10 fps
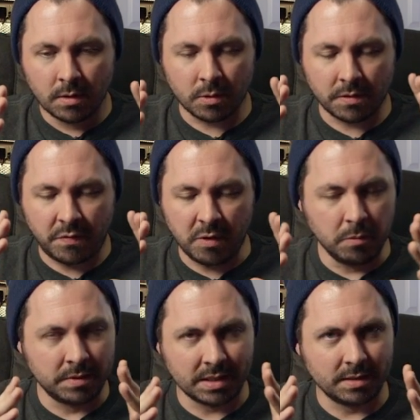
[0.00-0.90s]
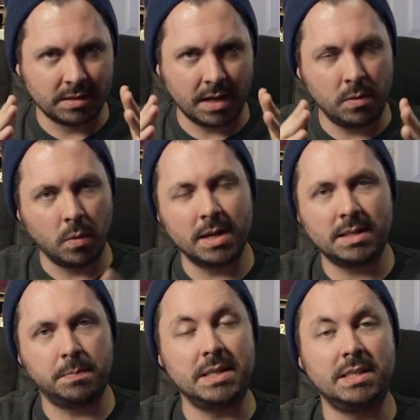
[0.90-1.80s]
or the filmses and you want
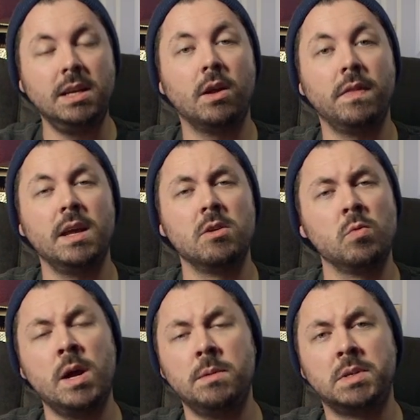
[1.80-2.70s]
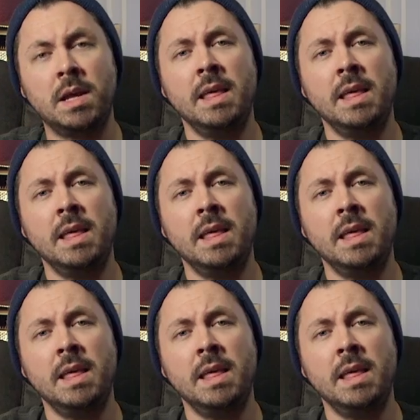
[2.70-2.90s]
it to be seen on the interwebs.